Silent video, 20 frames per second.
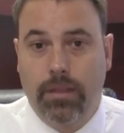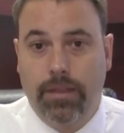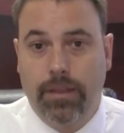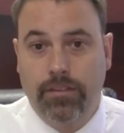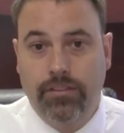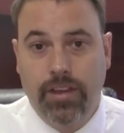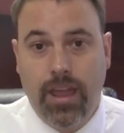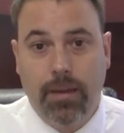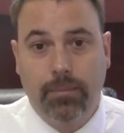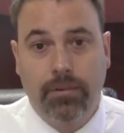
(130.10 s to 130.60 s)

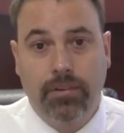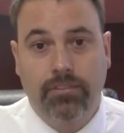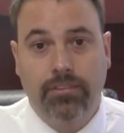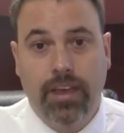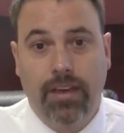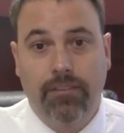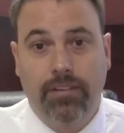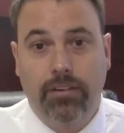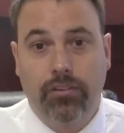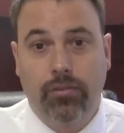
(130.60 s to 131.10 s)
The Chapter
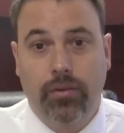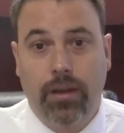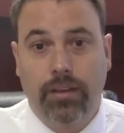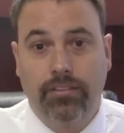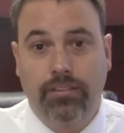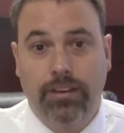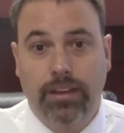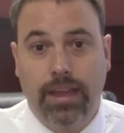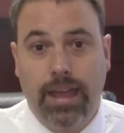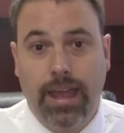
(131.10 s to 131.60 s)
7
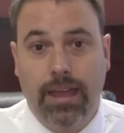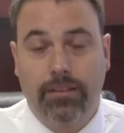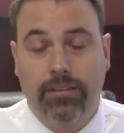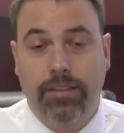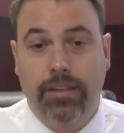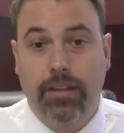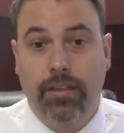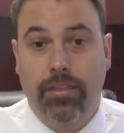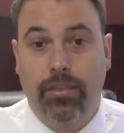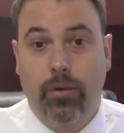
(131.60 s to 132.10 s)
trustee has
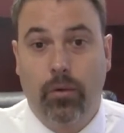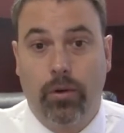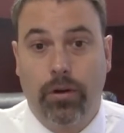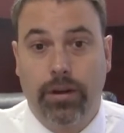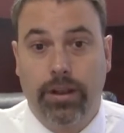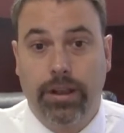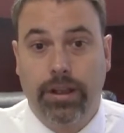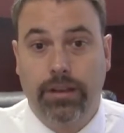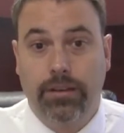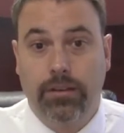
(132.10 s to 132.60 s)
the
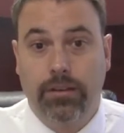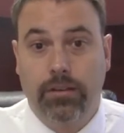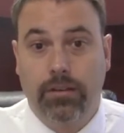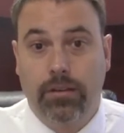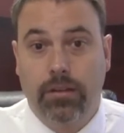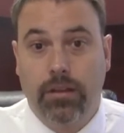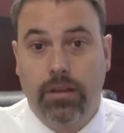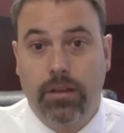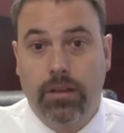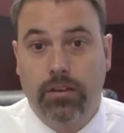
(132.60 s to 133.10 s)
authority
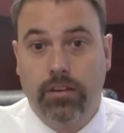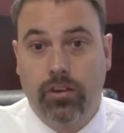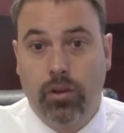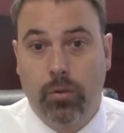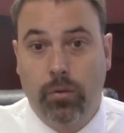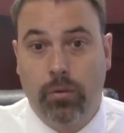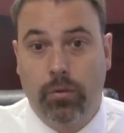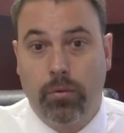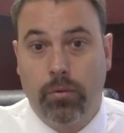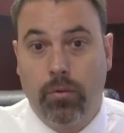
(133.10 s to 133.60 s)

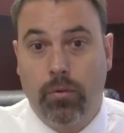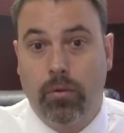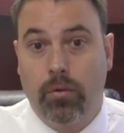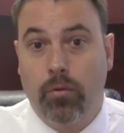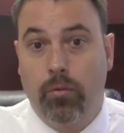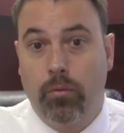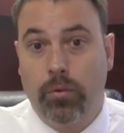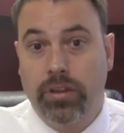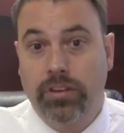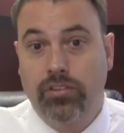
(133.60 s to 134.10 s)
to
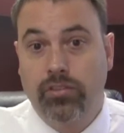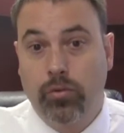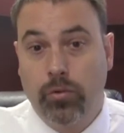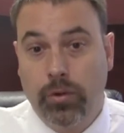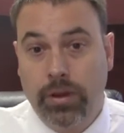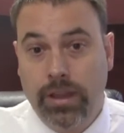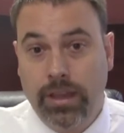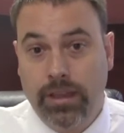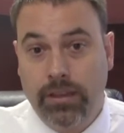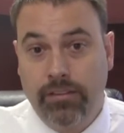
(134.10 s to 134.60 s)

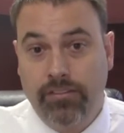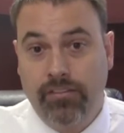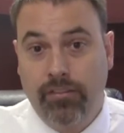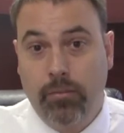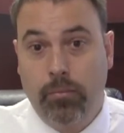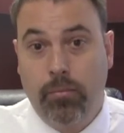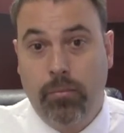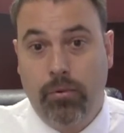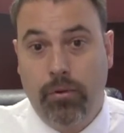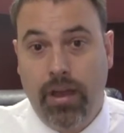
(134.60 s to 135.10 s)

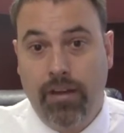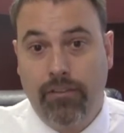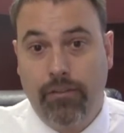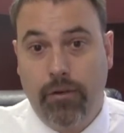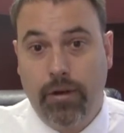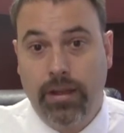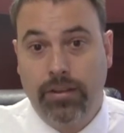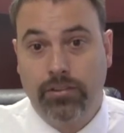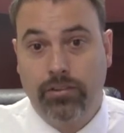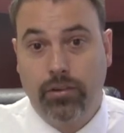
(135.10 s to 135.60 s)
retrieve
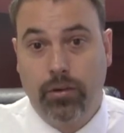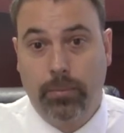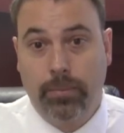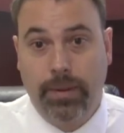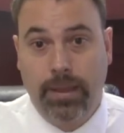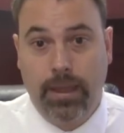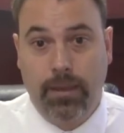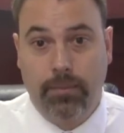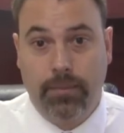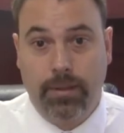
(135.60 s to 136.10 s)
preferential
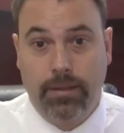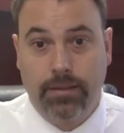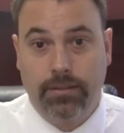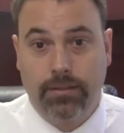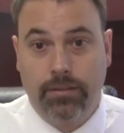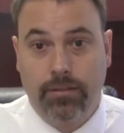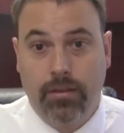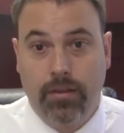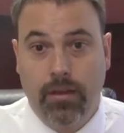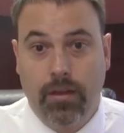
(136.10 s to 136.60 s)

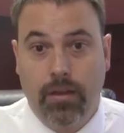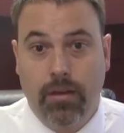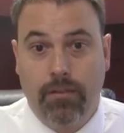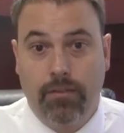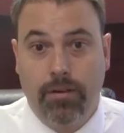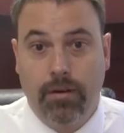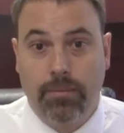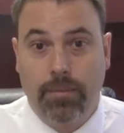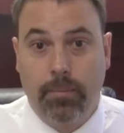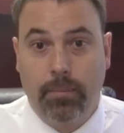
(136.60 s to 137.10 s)
payments
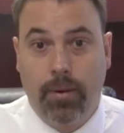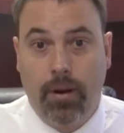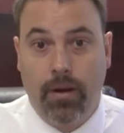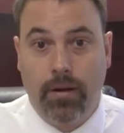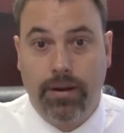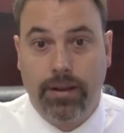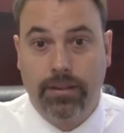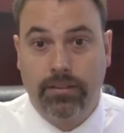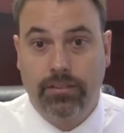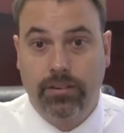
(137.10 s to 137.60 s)
from the
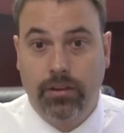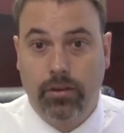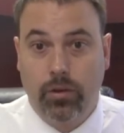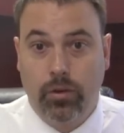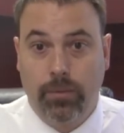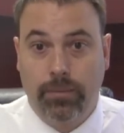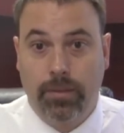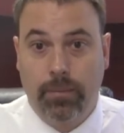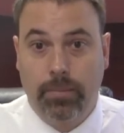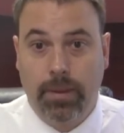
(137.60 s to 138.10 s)
parties to
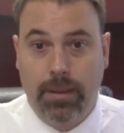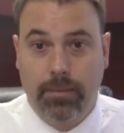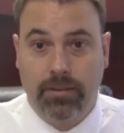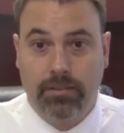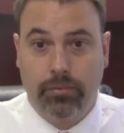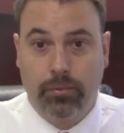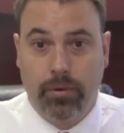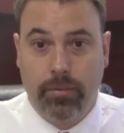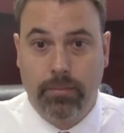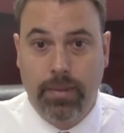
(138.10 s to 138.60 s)
whom the
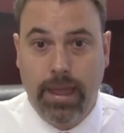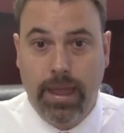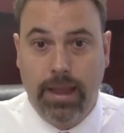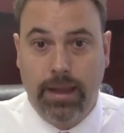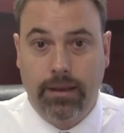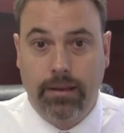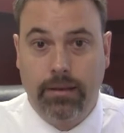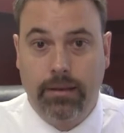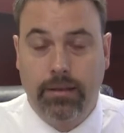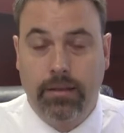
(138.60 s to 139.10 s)
payments were
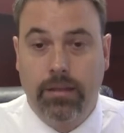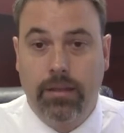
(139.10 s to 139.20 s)
made.